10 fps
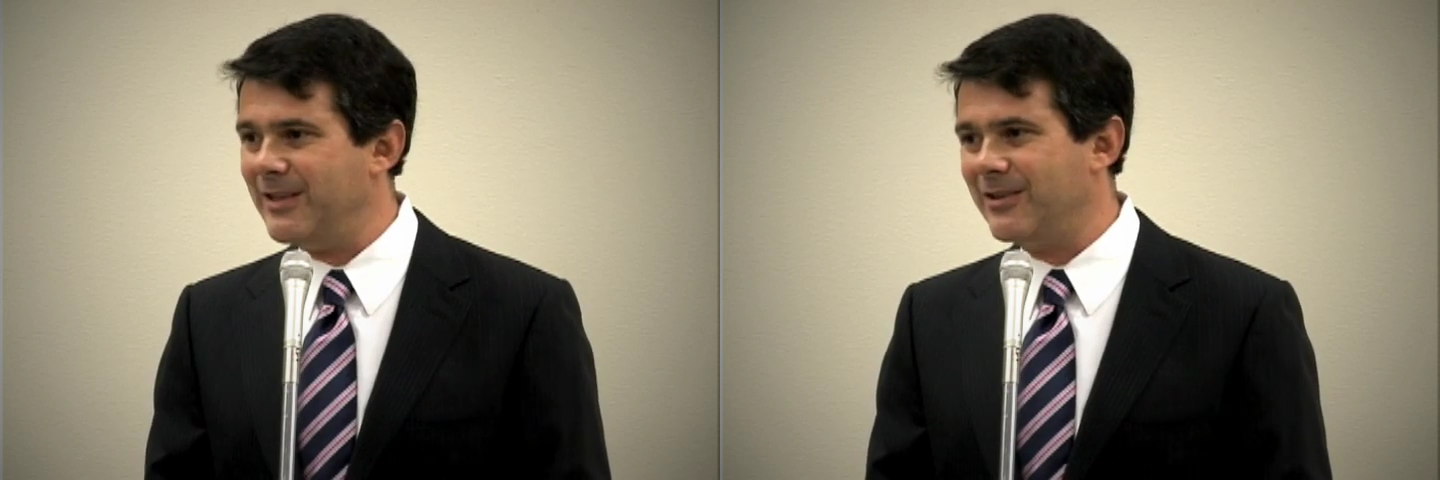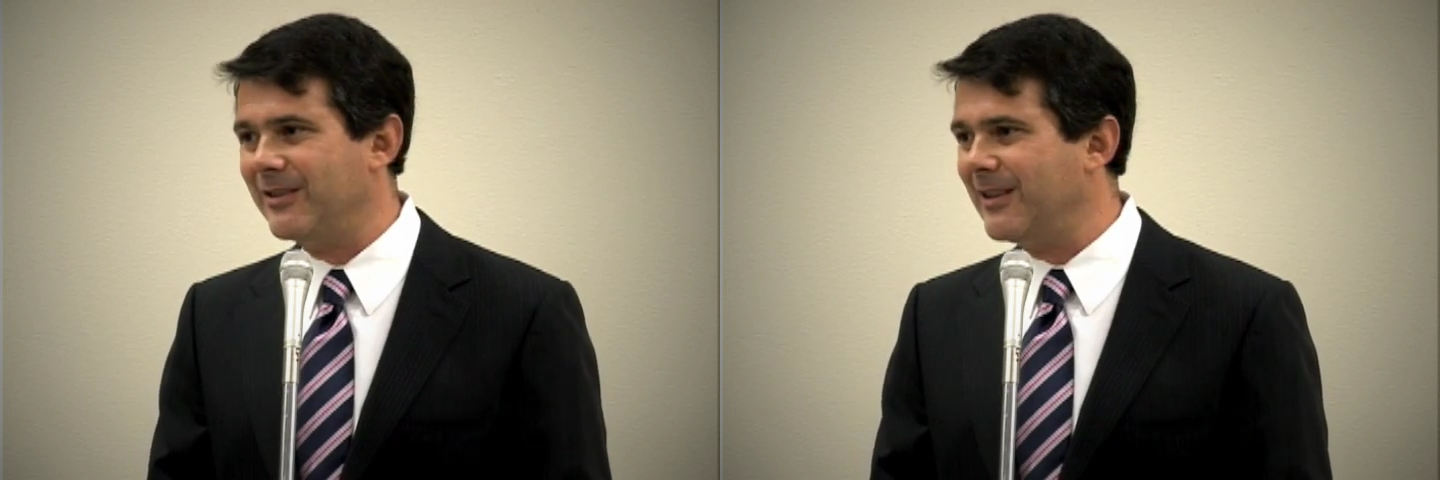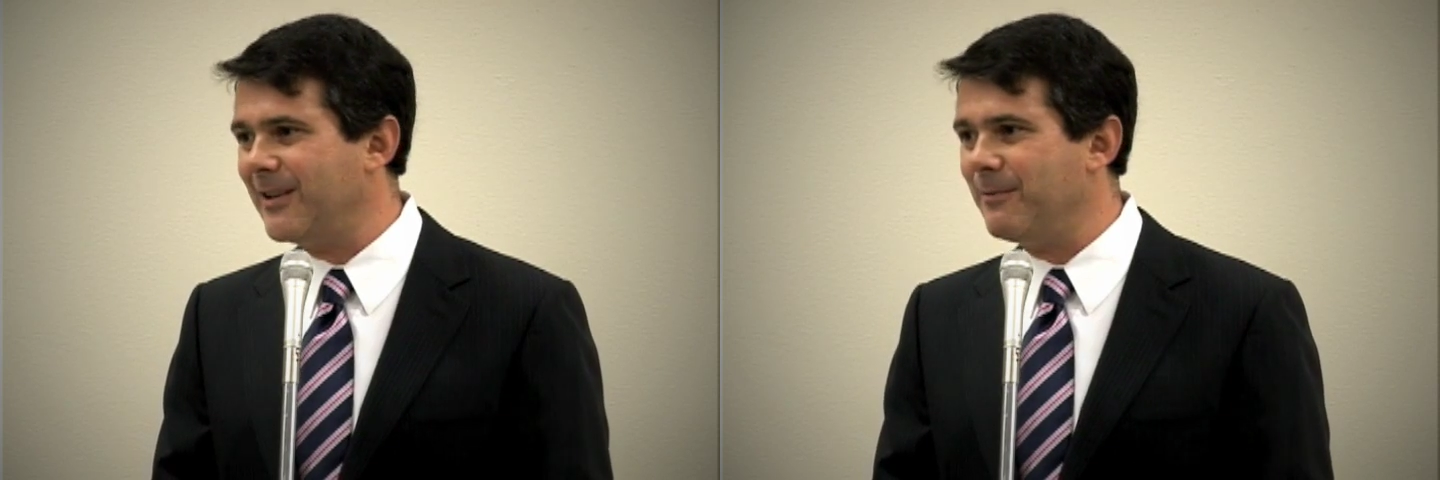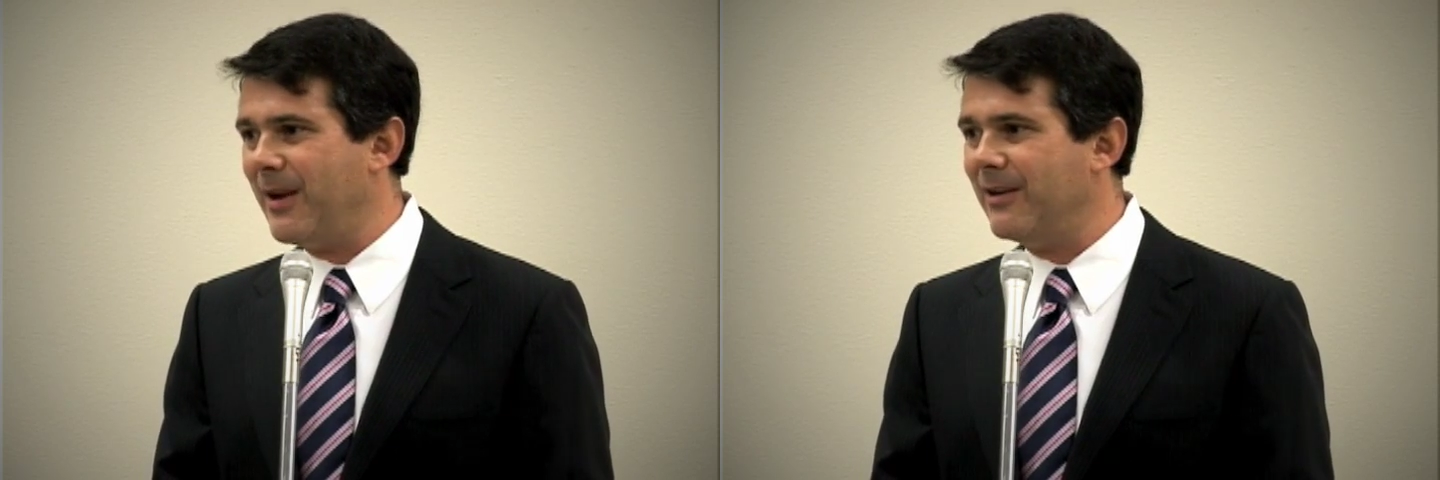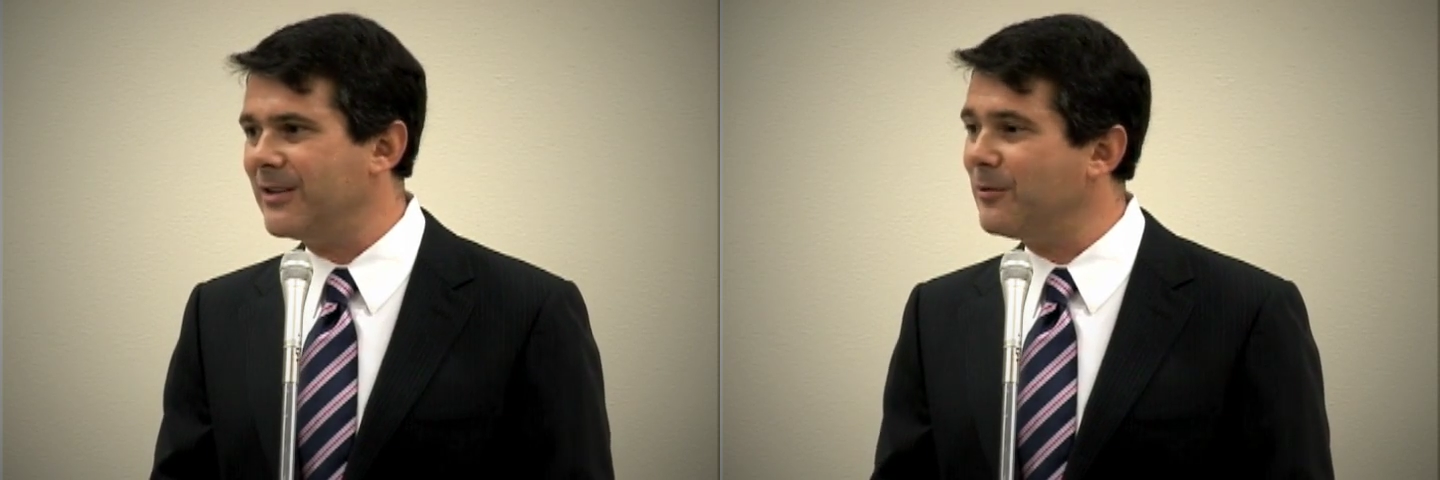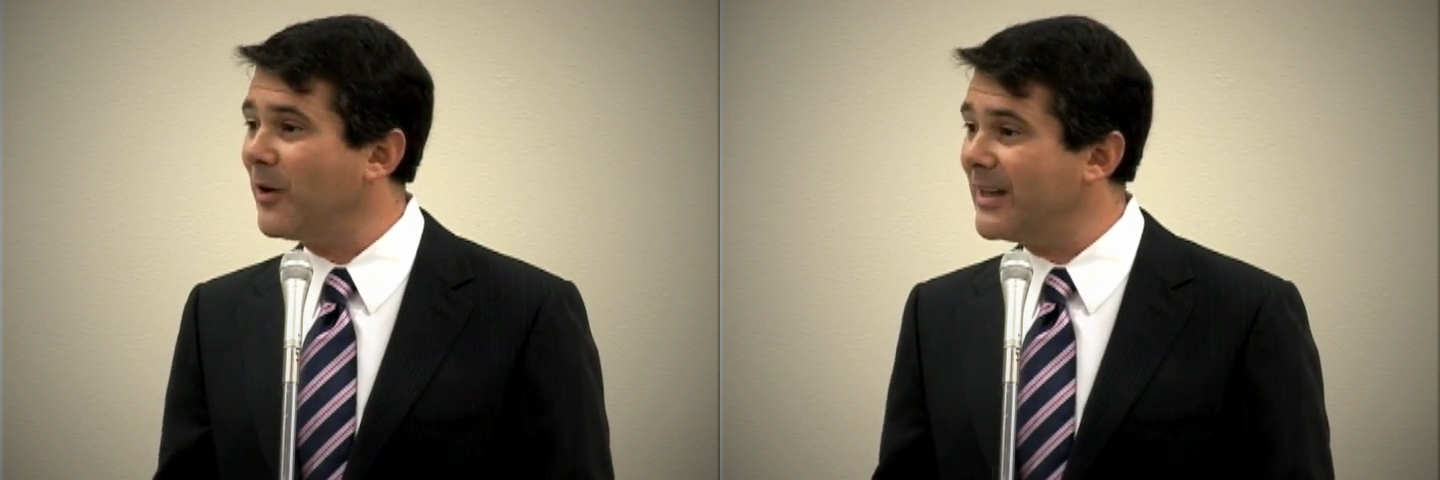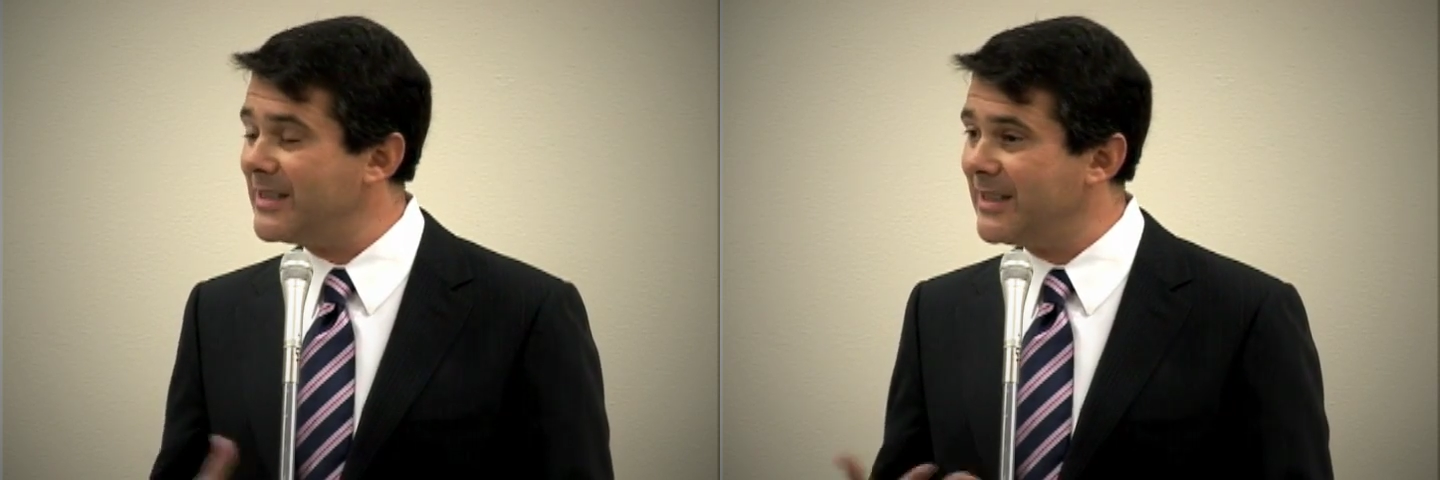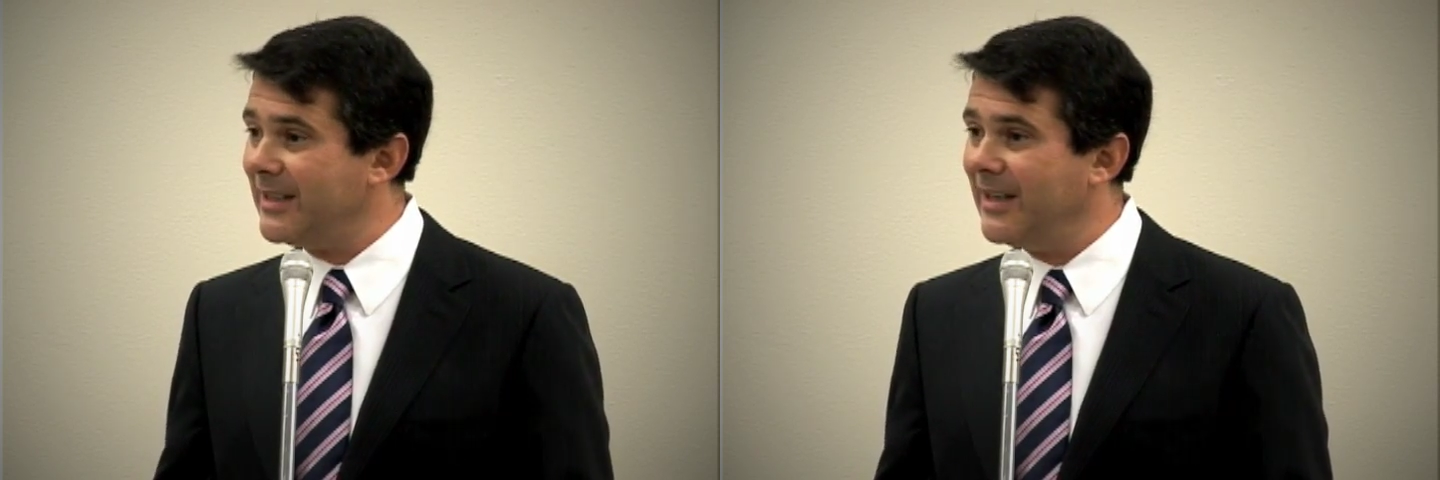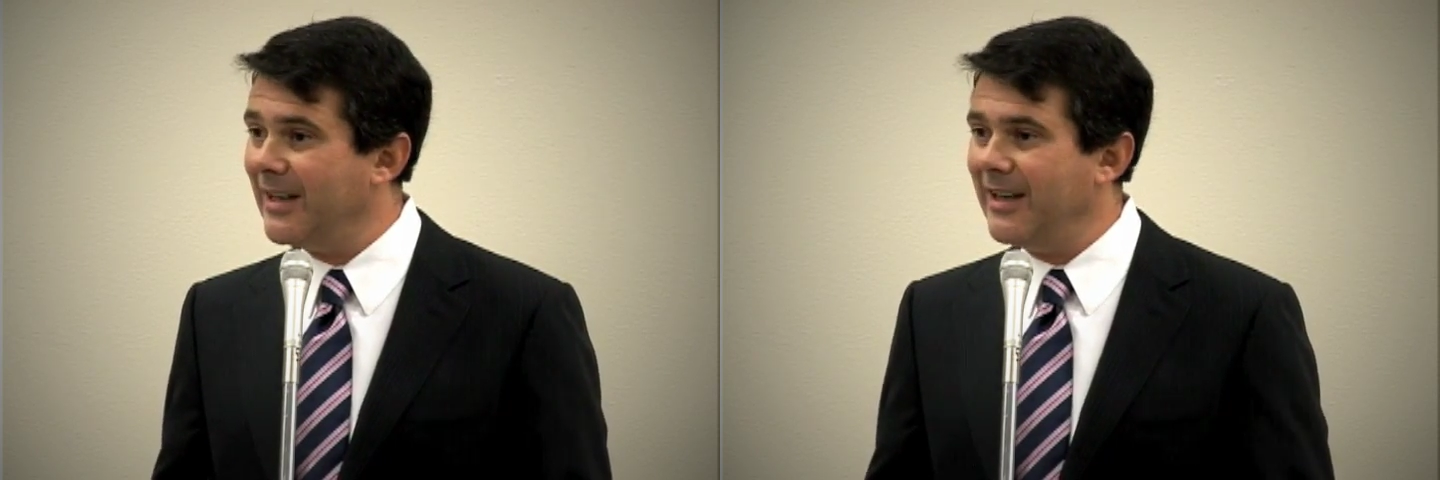certainly compared to what I see